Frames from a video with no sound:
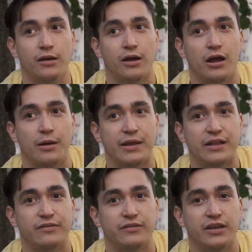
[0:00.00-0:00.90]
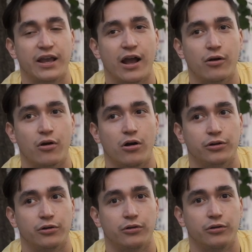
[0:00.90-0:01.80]
um, and see how
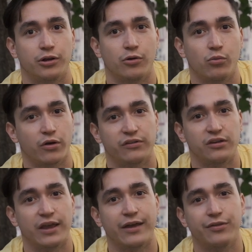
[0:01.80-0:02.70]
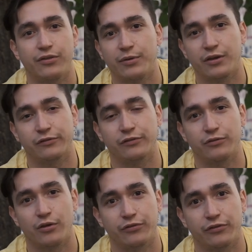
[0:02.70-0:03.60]
Conor, you know, wasn't yet the biggest
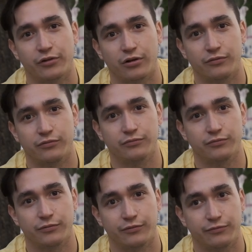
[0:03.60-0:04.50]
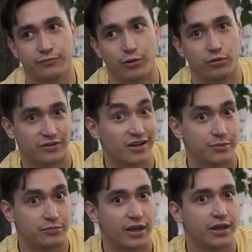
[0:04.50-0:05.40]
U F C star of, of all
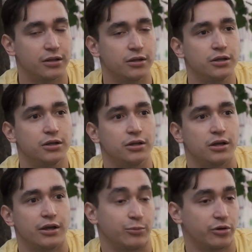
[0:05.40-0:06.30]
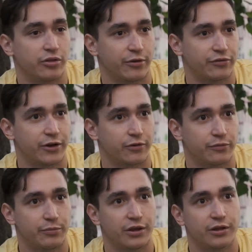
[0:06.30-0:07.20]
time yet, uh, and one of the best fighters,
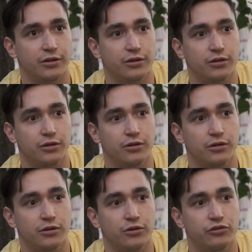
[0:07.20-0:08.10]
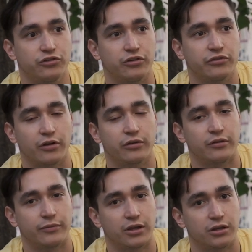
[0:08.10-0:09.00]
but she saw
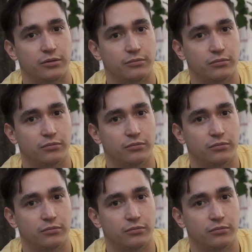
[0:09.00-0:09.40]
something in him.